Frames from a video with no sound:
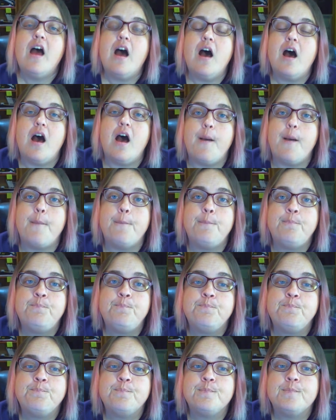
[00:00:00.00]

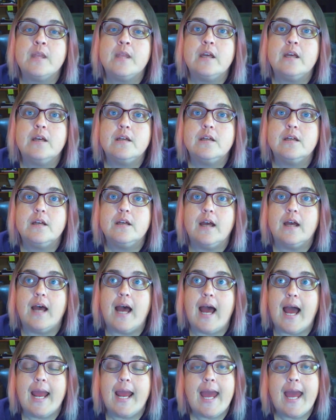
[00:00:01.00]

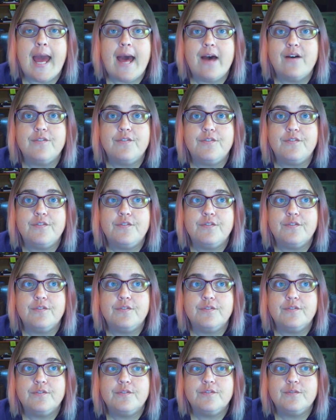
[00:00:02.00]
I have
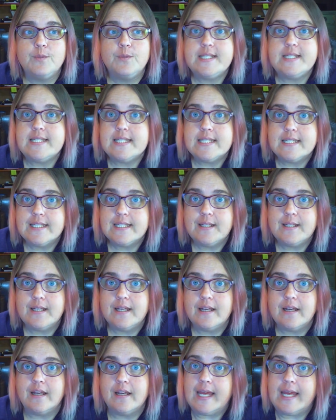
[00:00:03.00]
recently
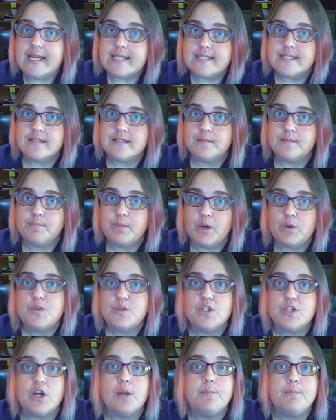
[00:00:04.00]
a guest
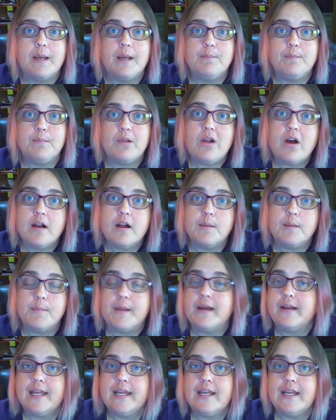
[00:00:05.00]
post on my blog
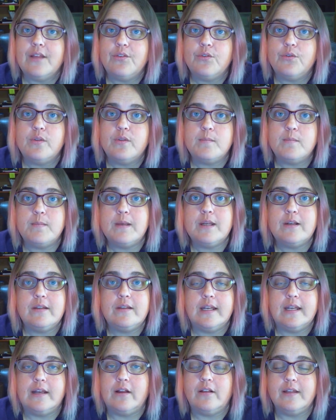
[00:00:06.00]
about getting through the middle,
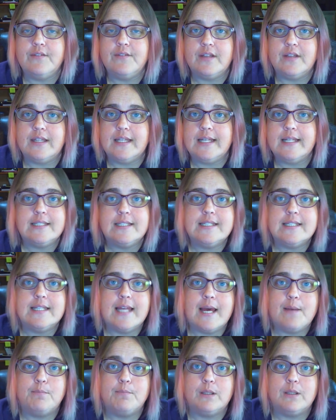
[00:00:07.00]
and I'll leave a link to
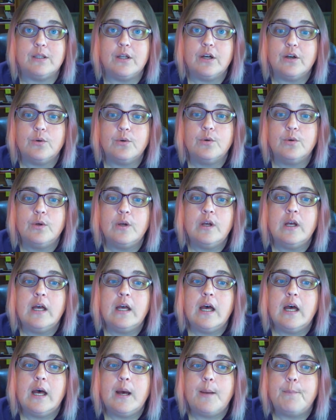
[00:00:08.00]
that below.
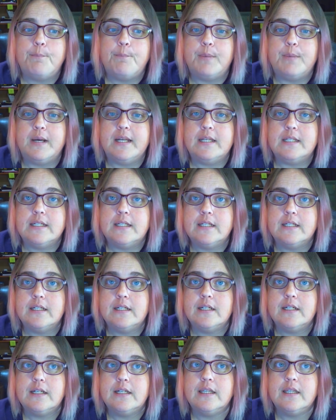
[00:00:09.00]
But
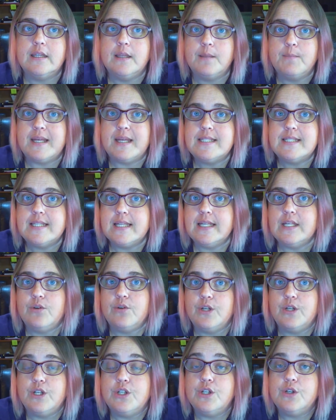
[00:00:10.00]
the best thing you
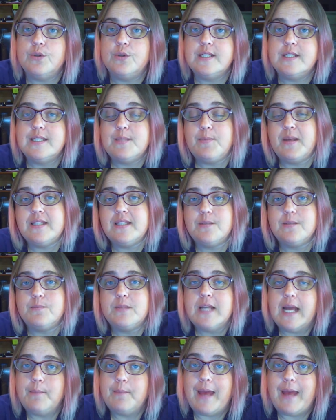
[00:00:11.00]
can do is spend some
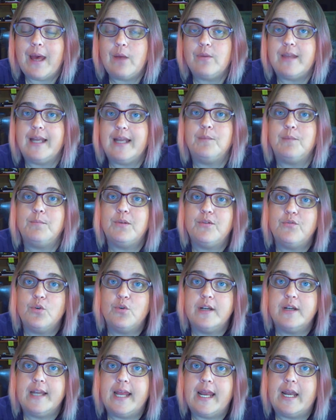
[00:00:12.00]
time outlining
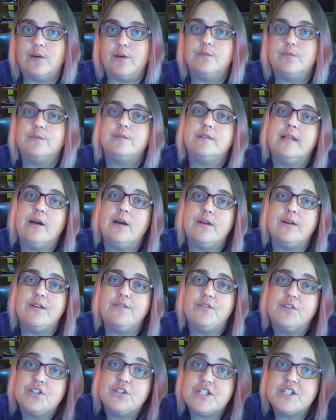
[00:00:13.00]
before Nano. Now, if
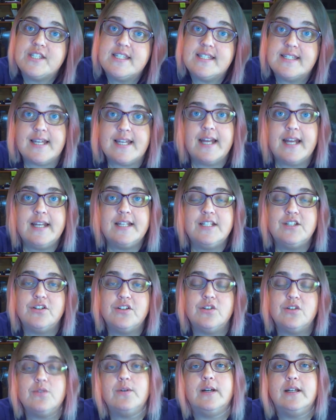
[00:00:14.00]
you're just deciding to
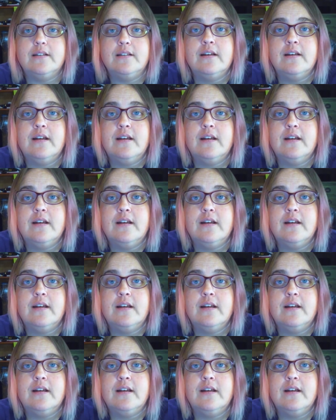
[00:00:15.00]
do it,